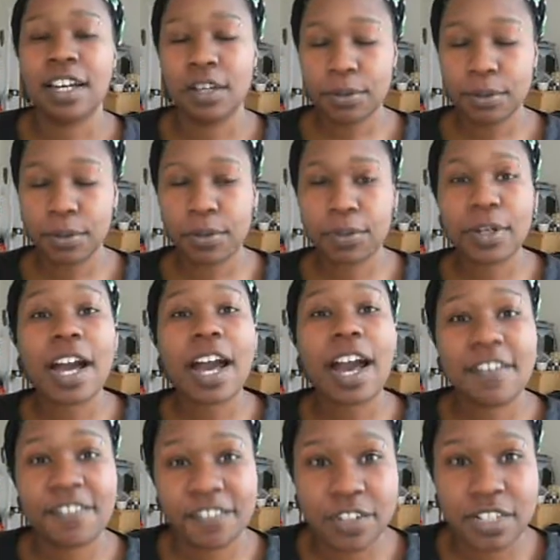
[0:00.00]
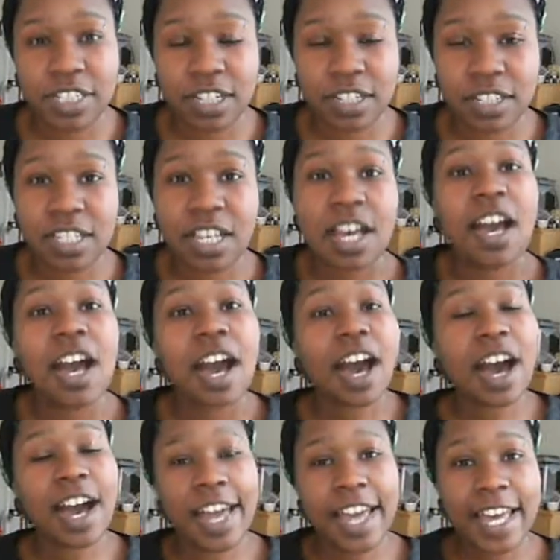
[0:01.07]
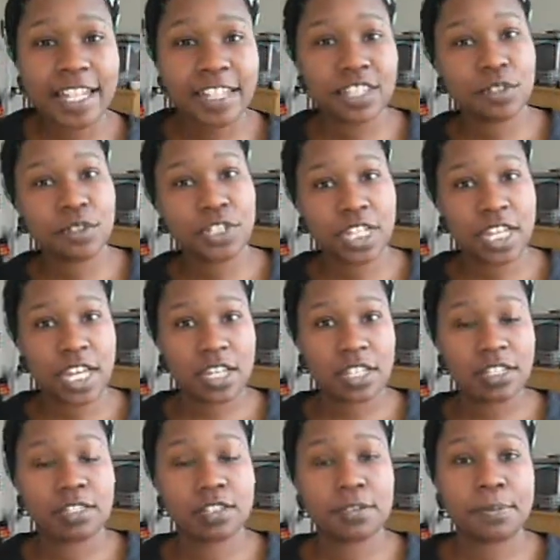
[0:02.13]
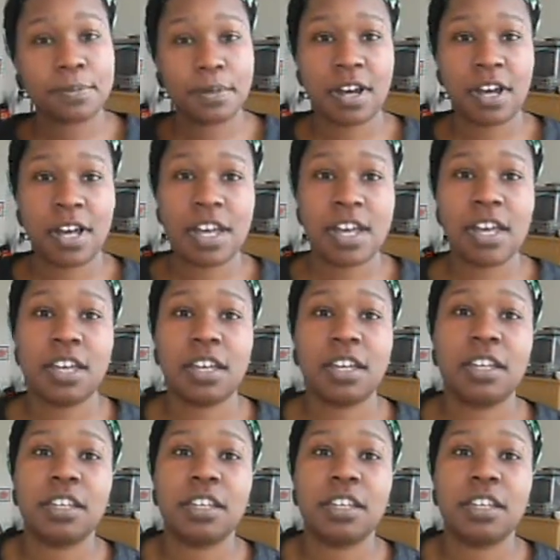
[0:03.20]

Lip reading: Whew, Afro Tales. I had to change my